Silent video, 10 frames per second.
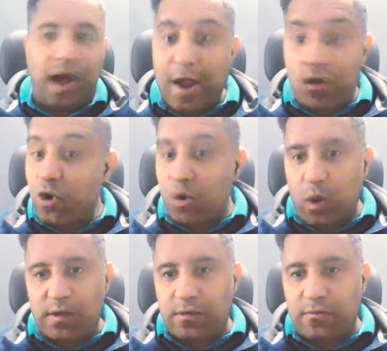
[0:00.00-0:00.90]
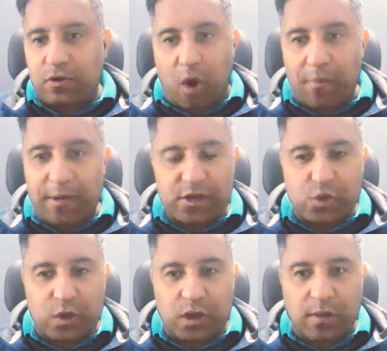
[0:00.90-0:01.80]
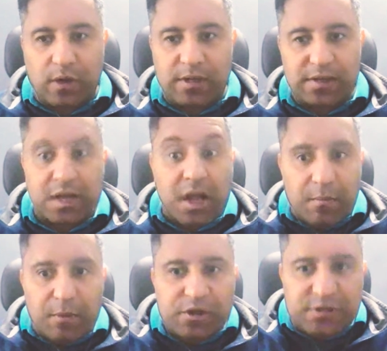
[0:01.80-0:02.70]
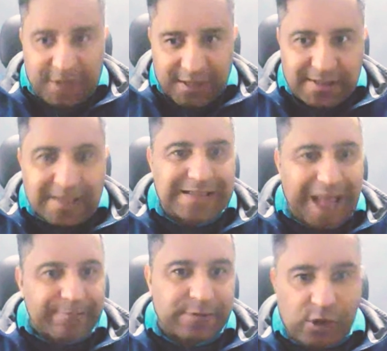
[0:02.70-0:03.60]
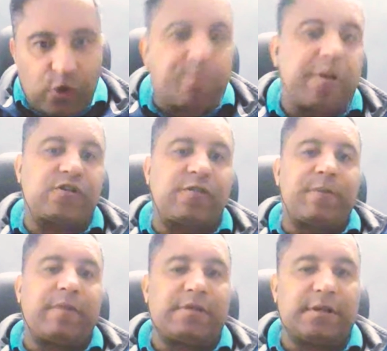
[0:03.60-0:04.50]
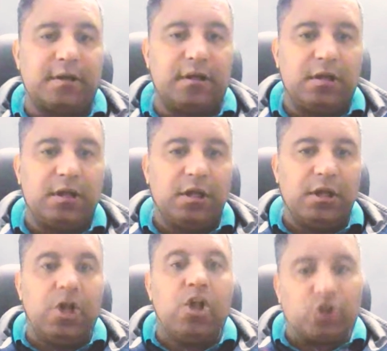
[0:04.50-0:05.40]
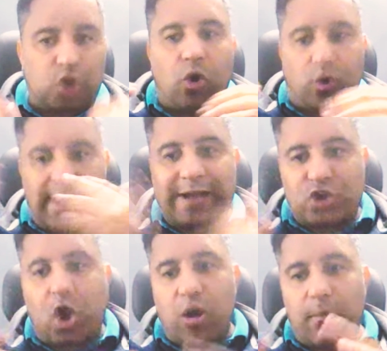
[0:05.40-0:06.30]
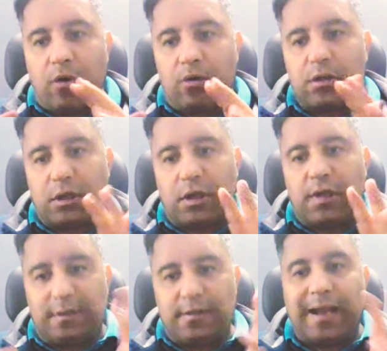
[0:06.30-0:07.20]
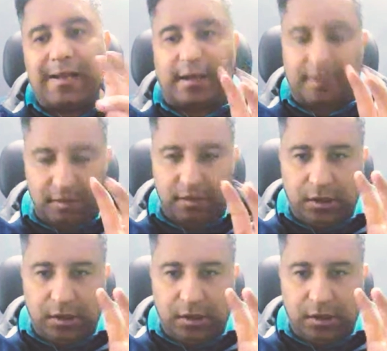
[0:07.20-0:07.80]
I don't know what government is doing about this because this is absolute breach of privacy. So let's talk about data.